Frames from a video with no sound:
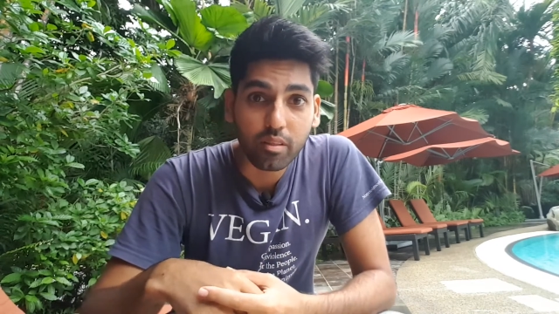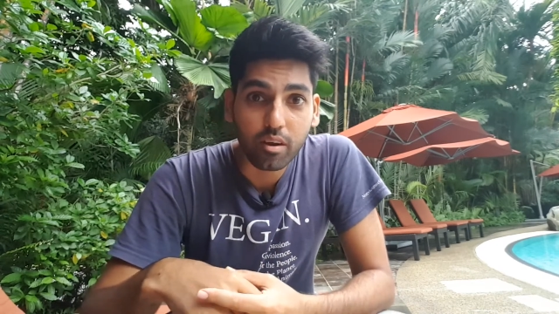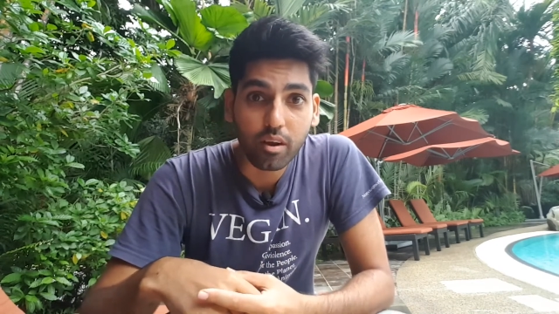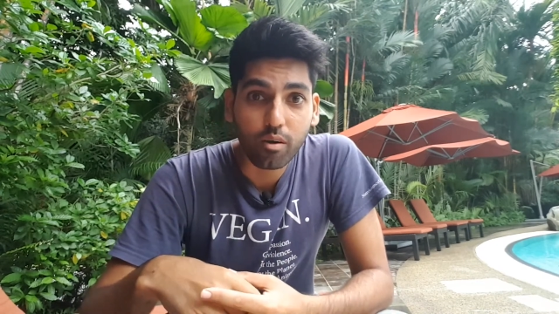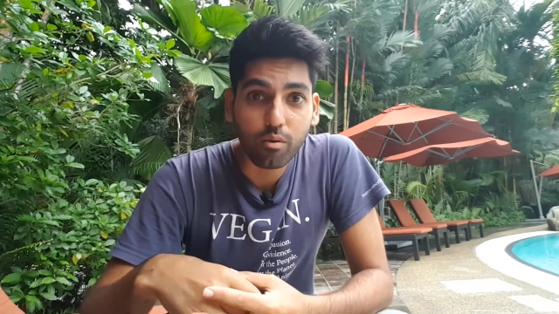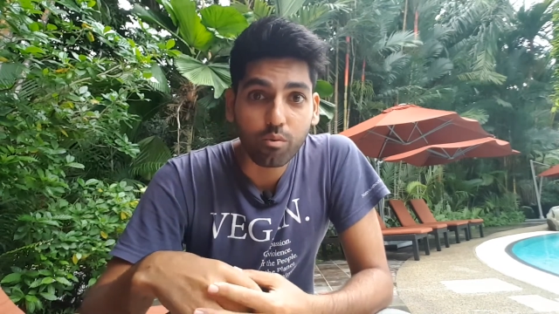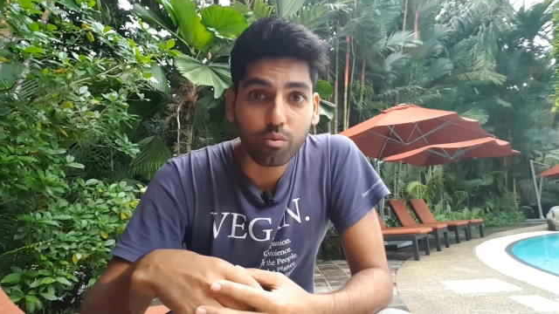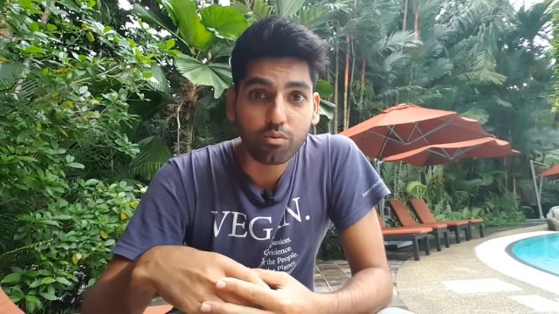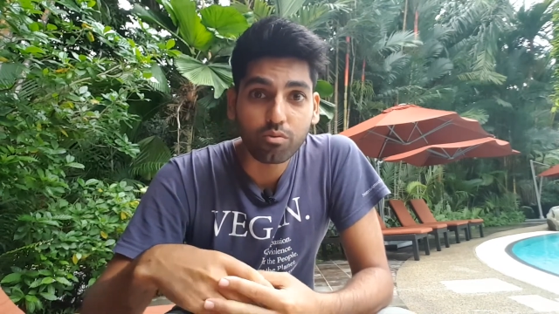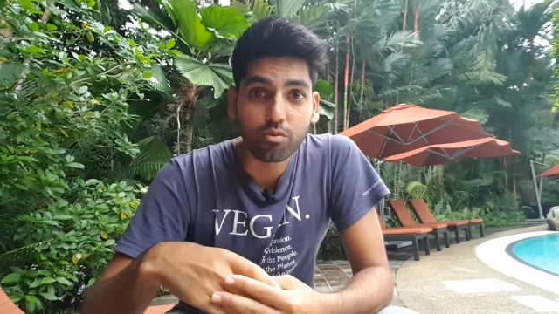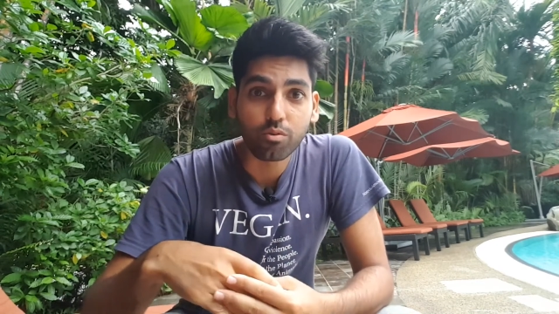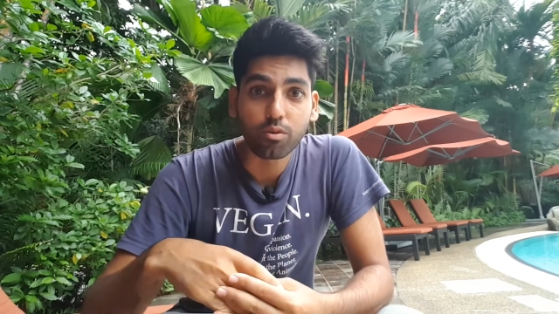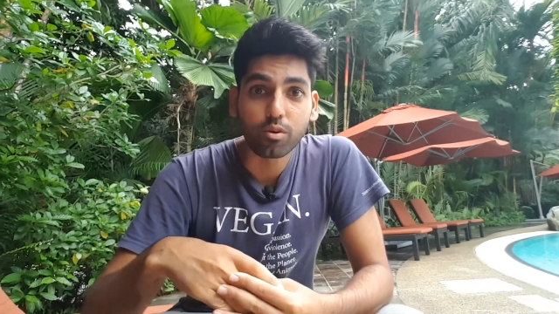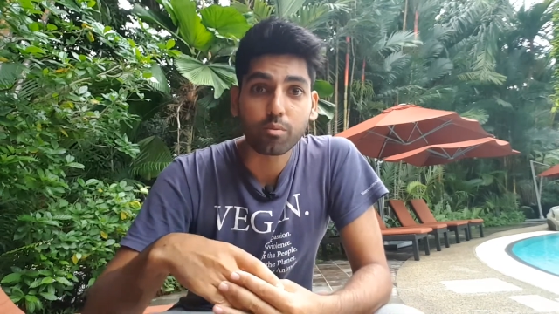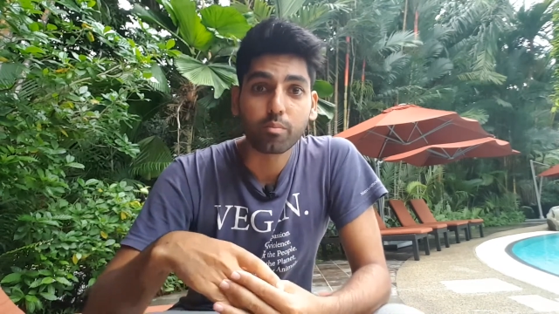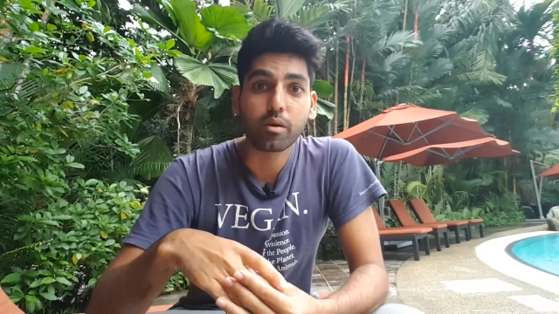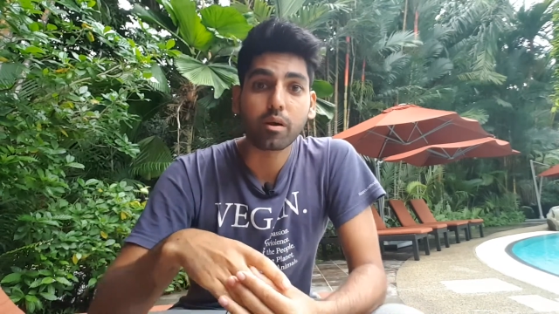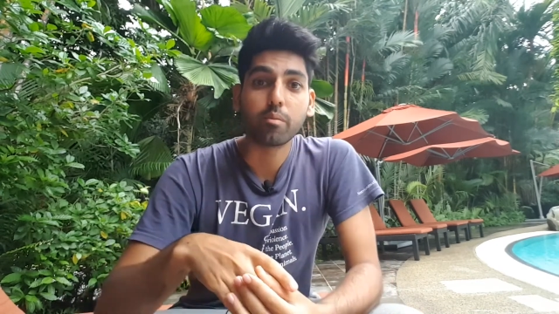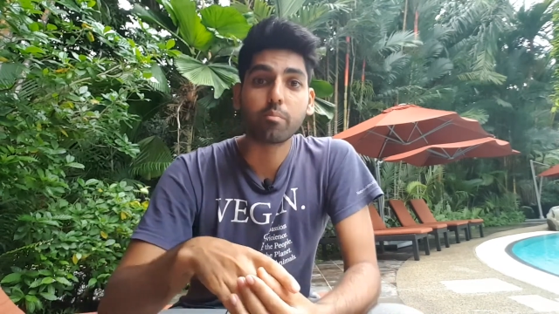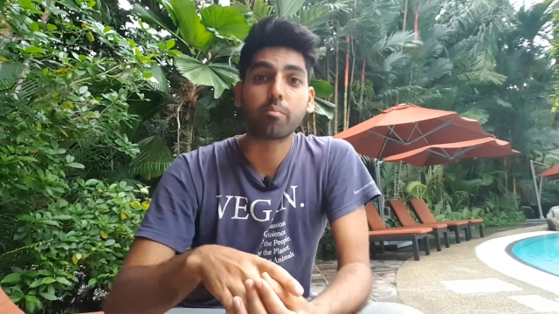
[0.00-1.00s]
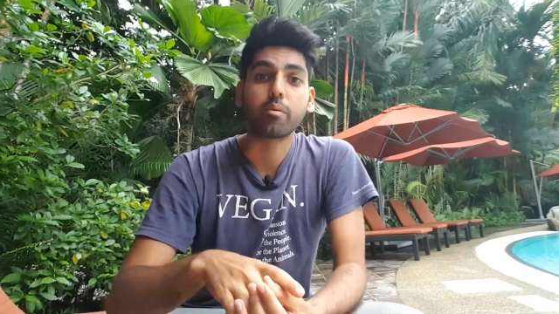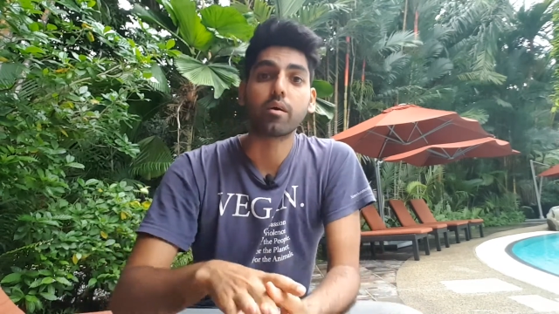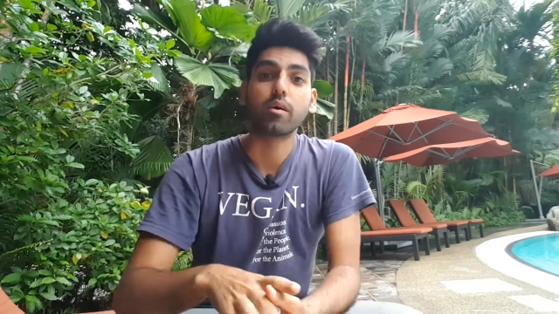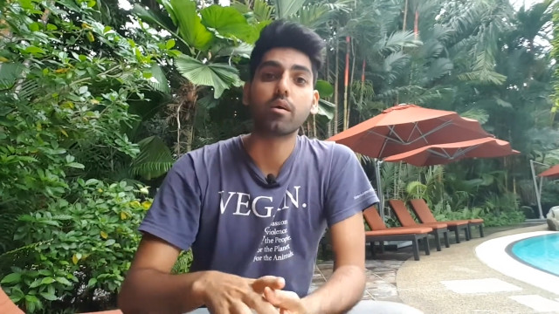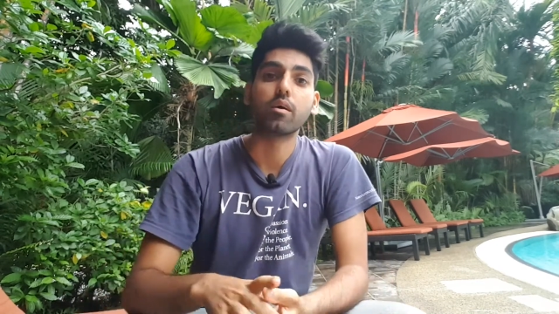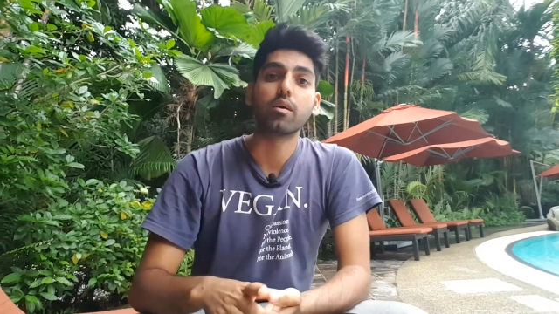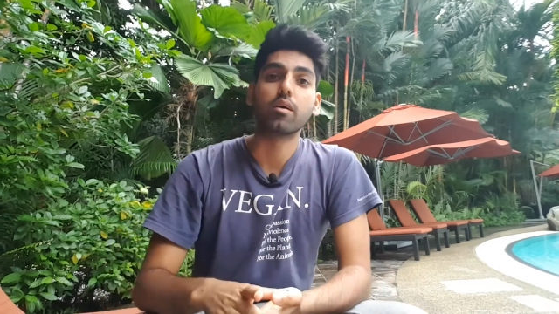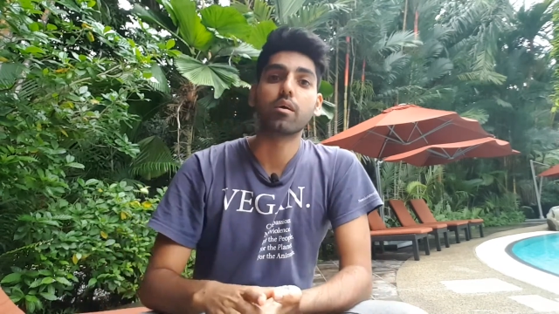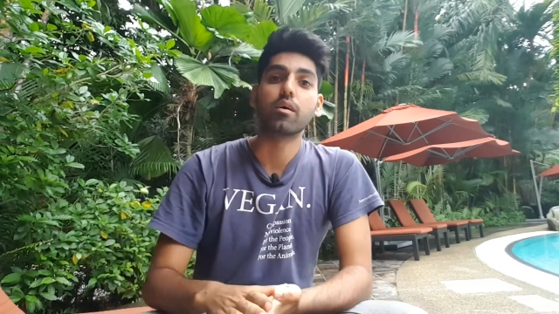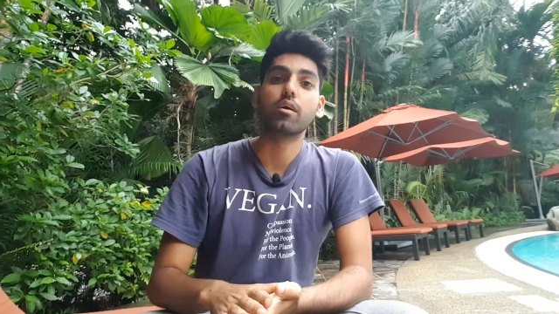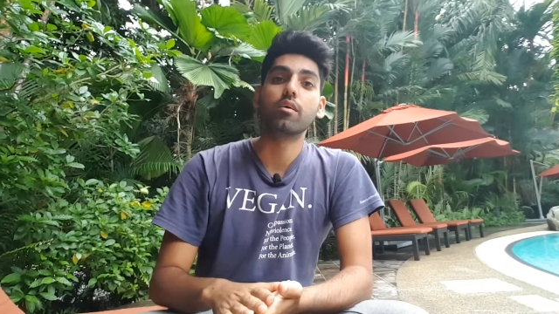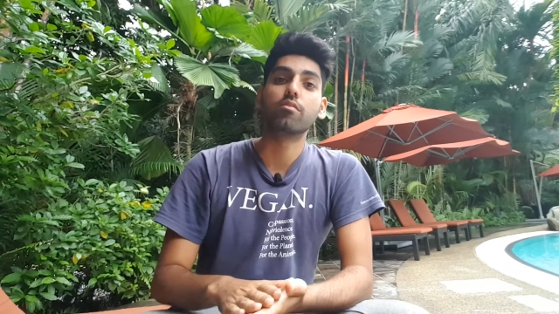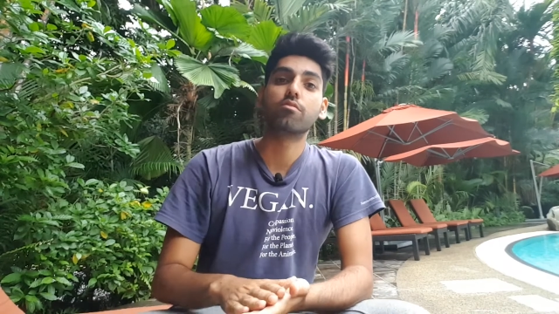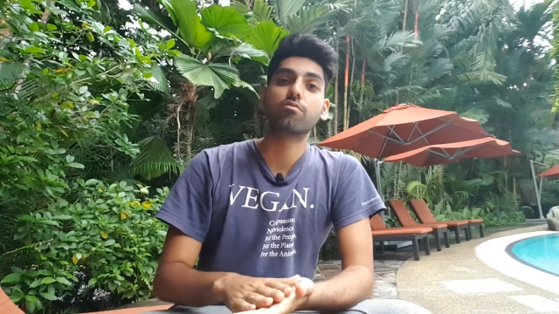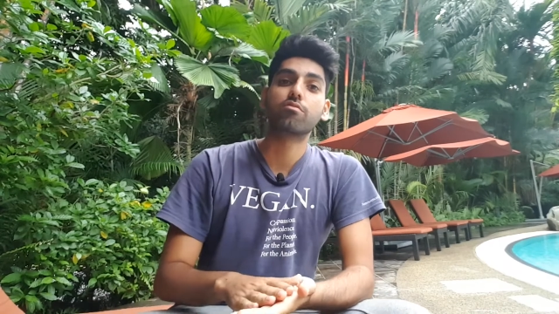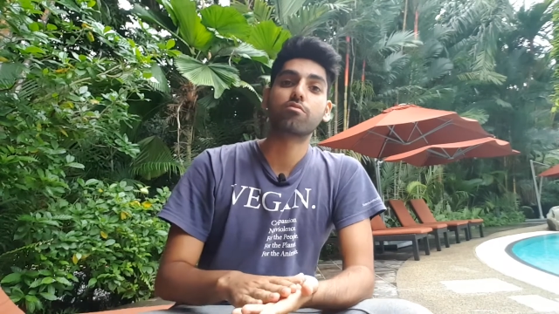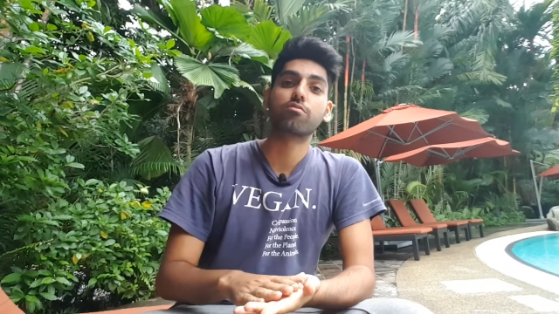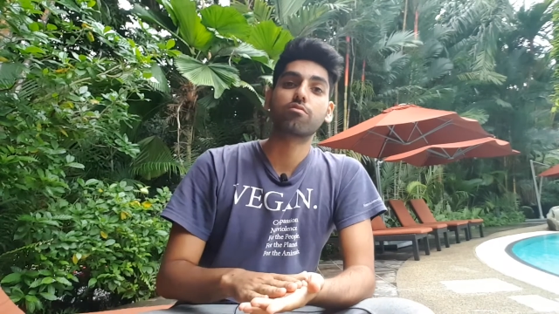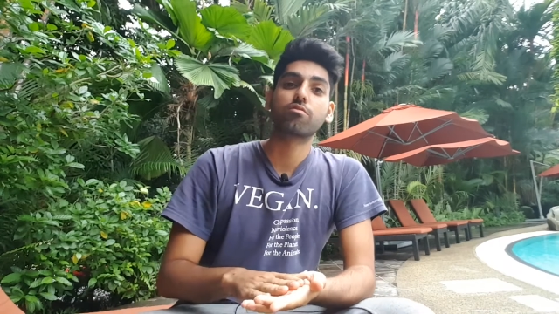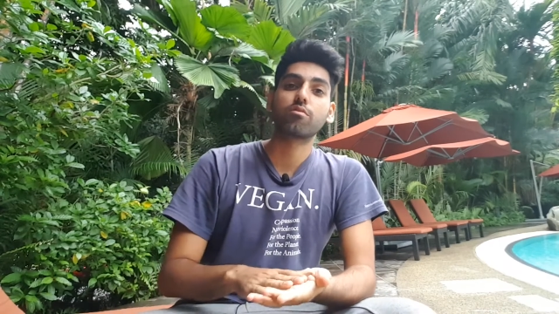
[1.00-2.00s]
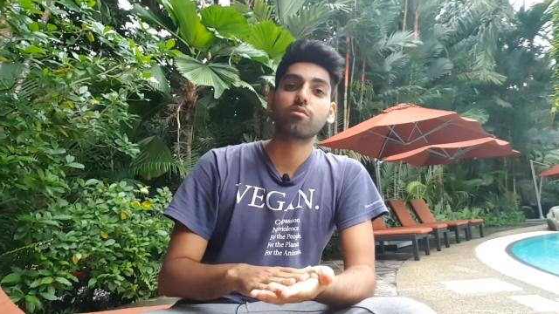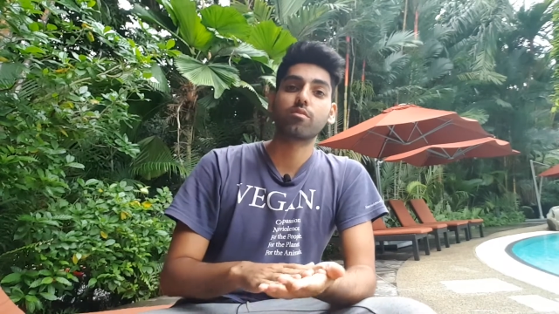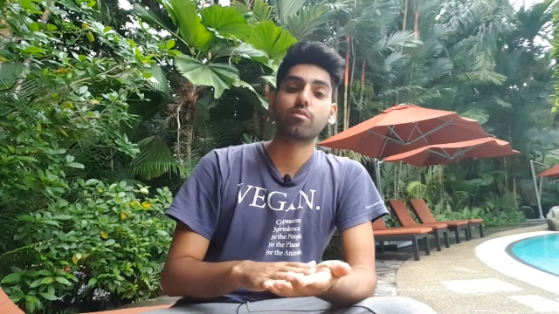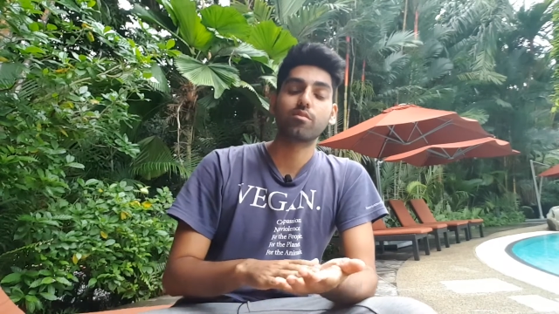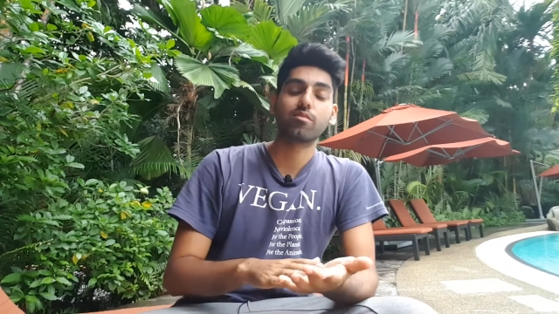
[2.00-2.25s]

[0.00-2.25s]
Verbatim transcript: that I will talk about, but it's